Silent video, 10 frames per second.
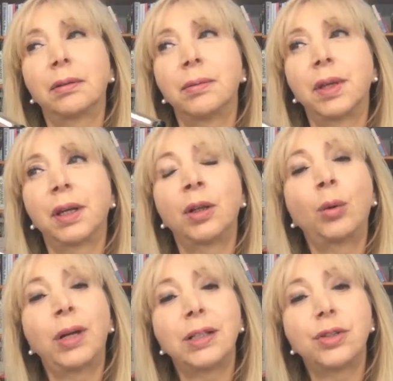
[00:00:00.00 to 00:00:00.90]
the
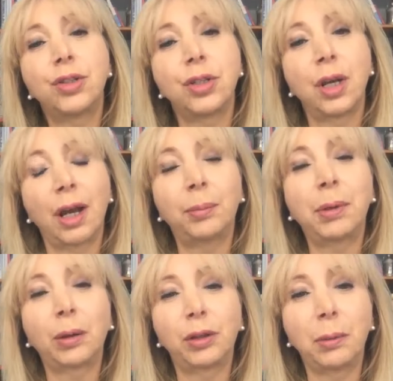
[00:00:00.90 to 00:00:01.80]
knowledge
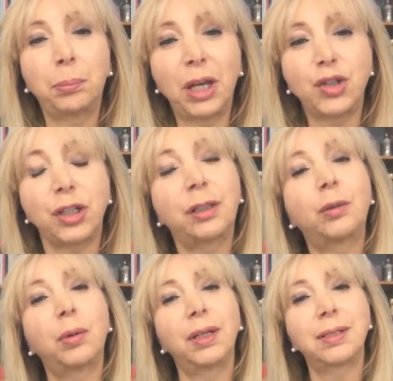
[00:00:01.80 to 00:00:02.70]
about the
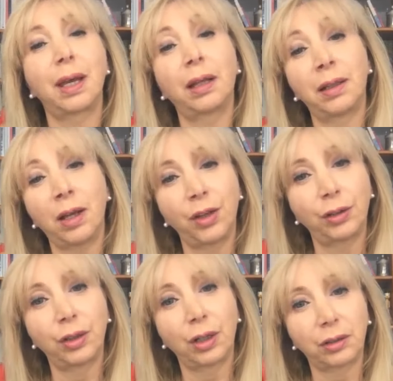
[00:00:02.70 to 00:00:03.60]
patient with
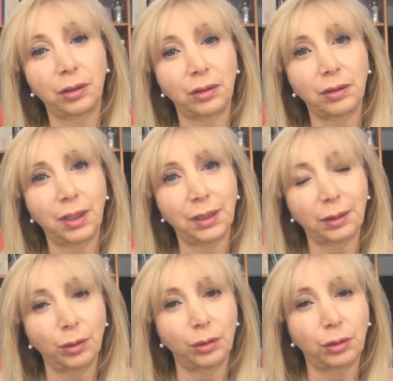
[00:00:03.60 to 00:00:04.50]
another doctor
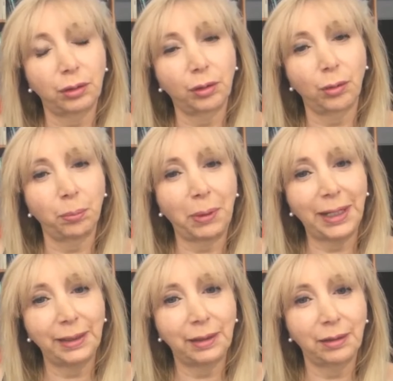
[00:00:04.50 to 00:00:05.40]
that could
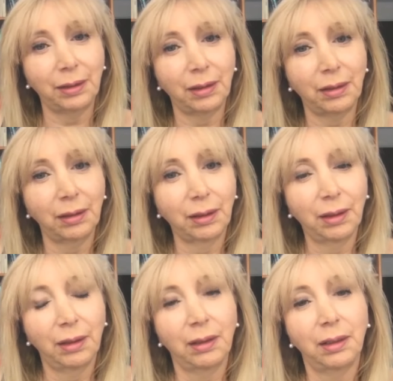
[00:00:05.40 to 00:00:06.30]
complete the
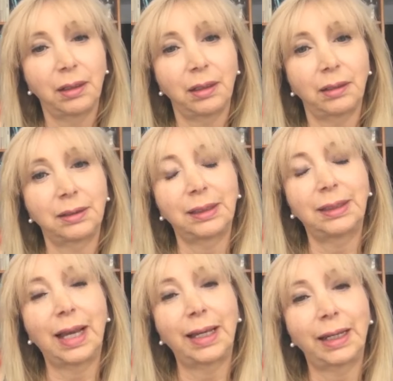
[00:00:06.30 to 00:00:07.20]

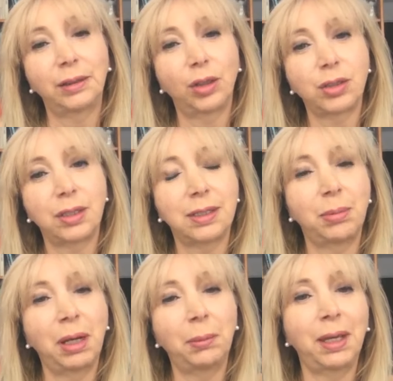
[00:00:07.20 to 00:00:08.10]

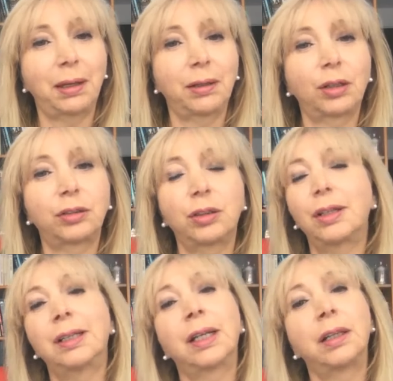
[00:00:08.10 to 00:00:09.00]
diagnosis, maybe a doctor
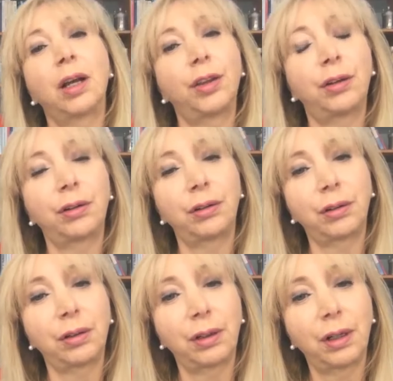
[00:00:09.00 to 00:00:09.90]
in another
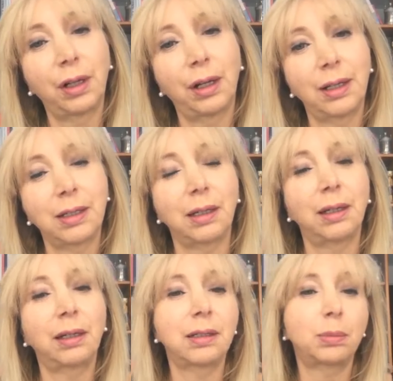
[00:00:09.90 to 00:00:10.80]

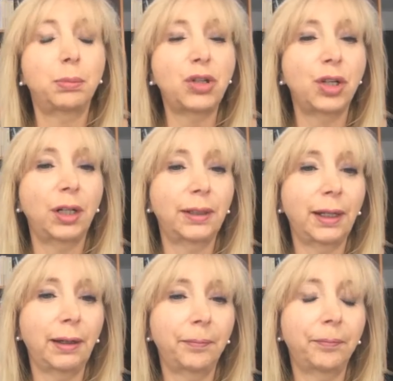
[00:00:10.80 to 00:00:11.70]
specialty.